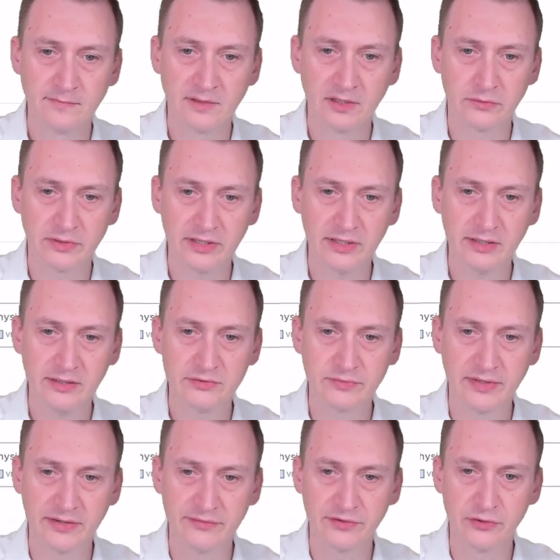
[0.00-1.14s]
Okay, so we
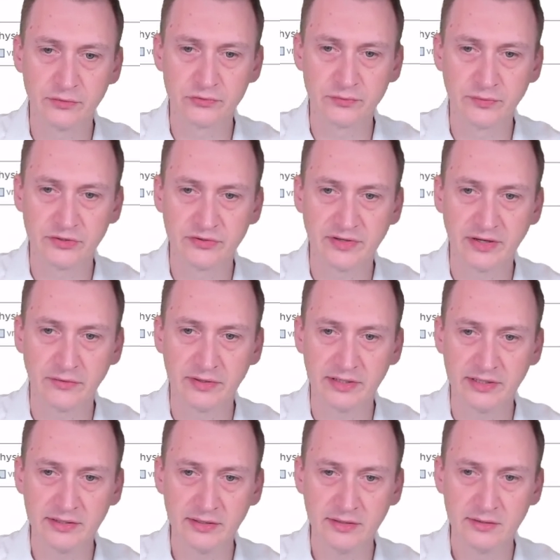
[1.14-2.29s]
have the new switch down
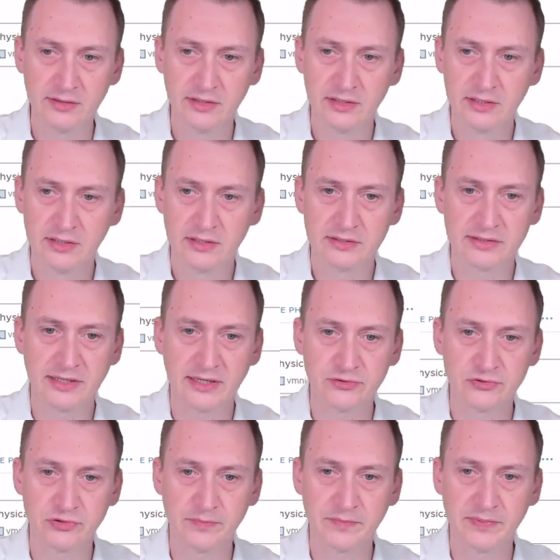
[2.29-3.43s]
here. That
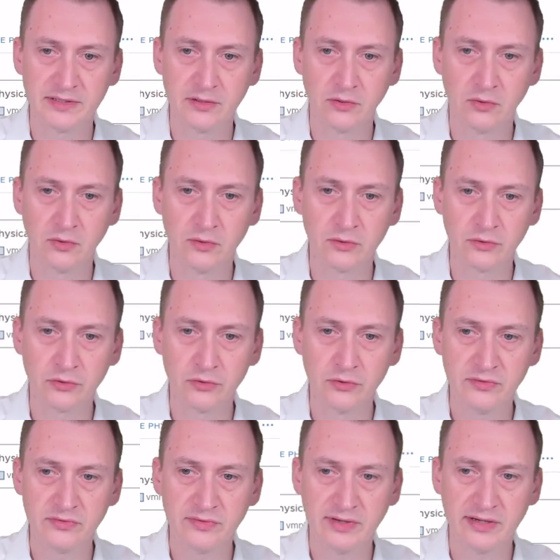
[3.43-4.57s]
should be all good,
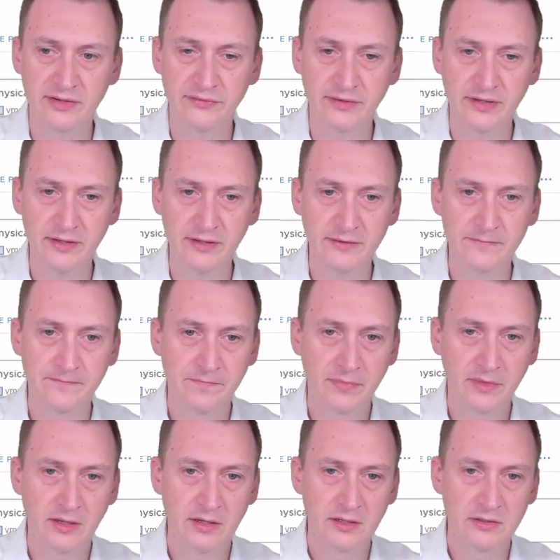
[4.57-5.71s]
I think.
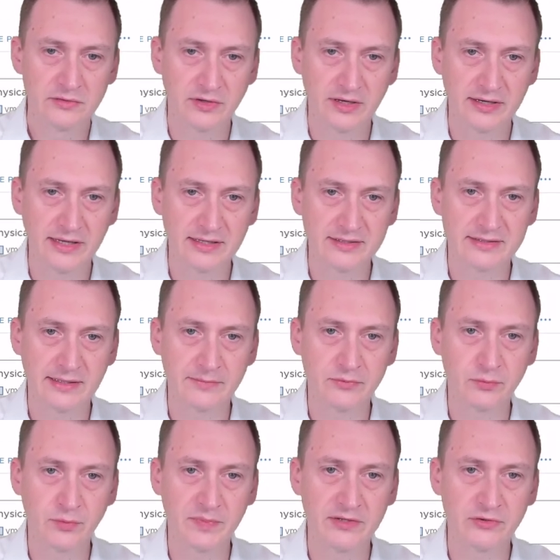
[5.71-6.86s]
So the next steps
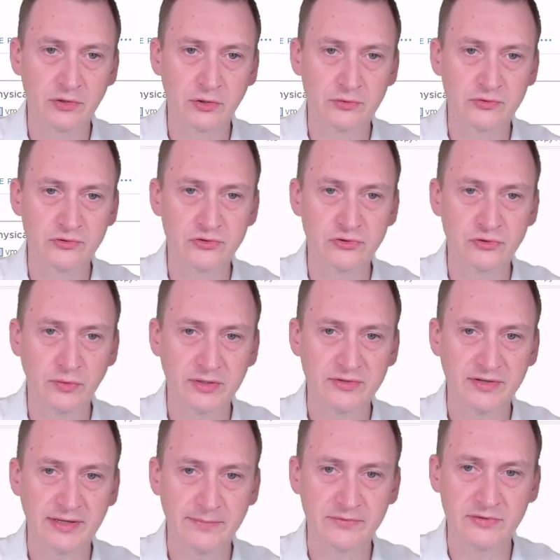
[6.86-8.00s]
would be to go to storage
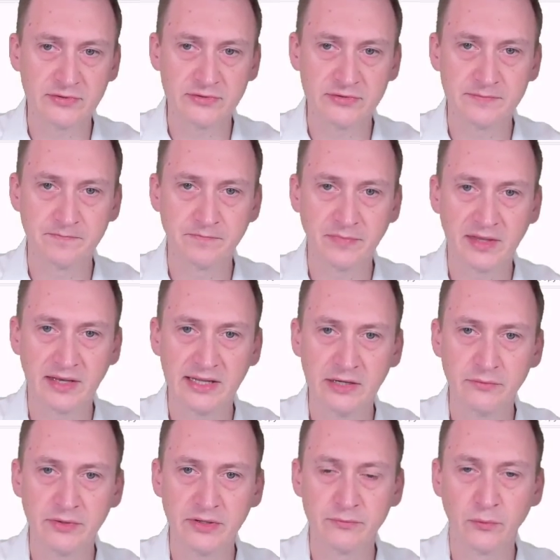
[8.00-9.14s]
adapters. And here
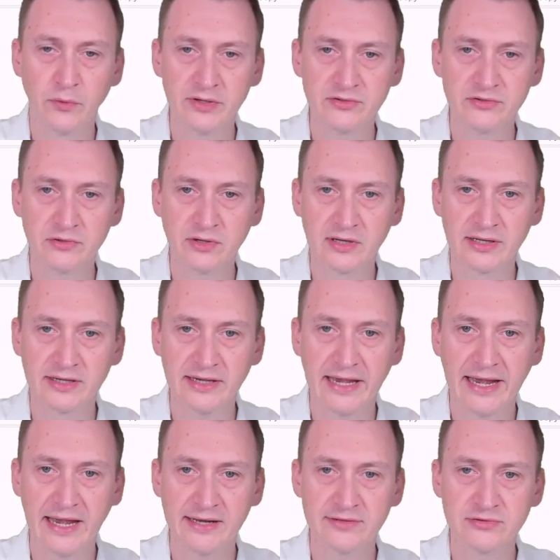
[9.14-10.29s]
we want to click
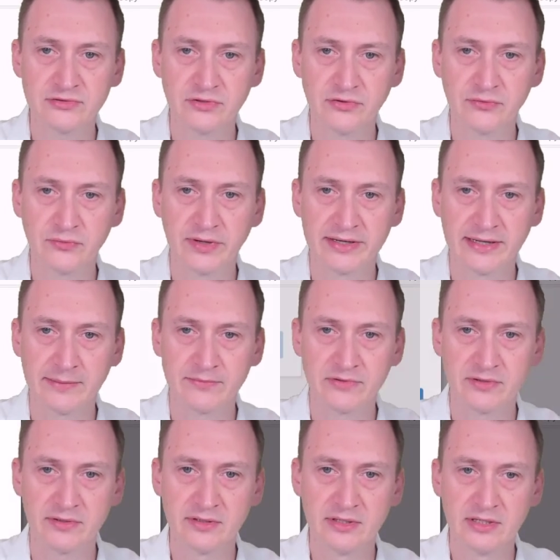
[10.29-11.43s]
add software
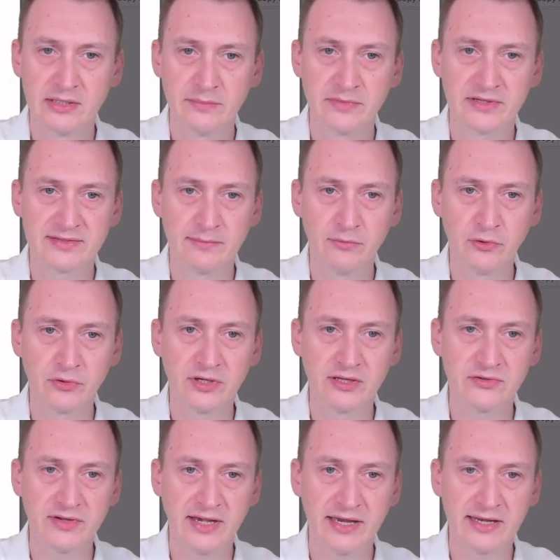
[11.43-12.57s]
adapter because I'm looking
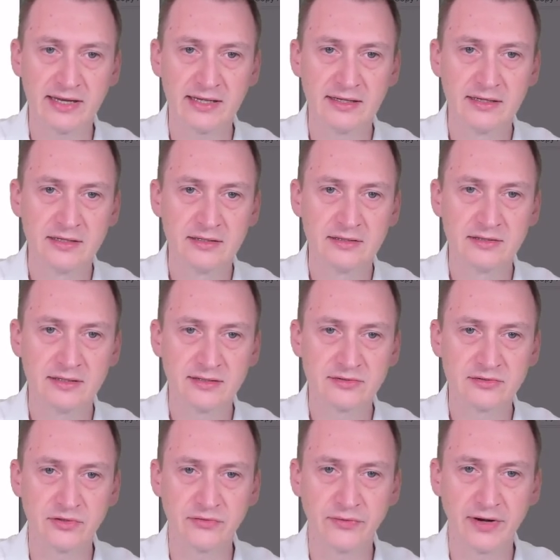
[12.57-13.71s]
to add a
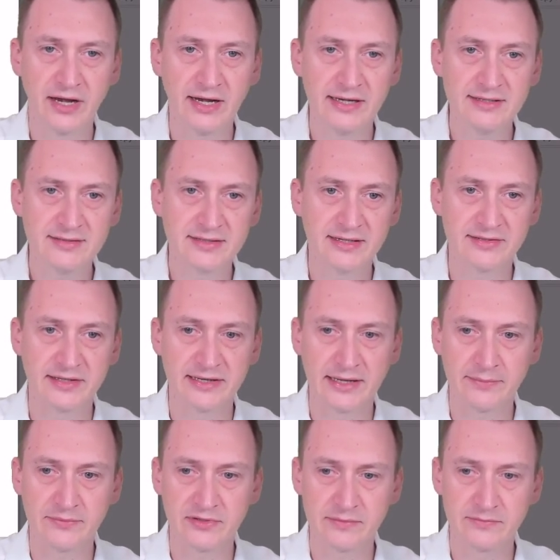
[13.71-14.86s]
software iSCSI
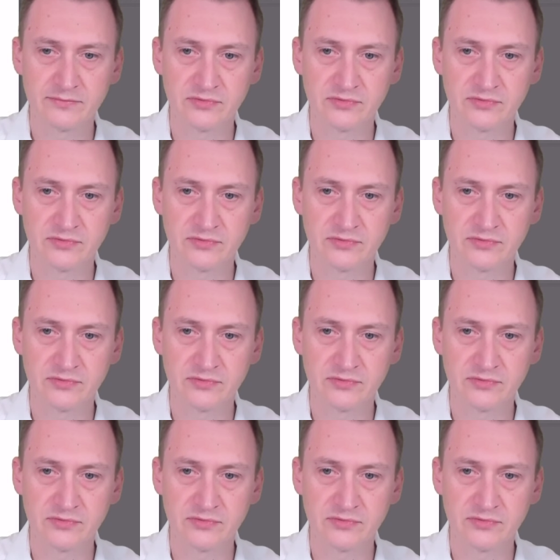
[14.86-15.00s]
adapter.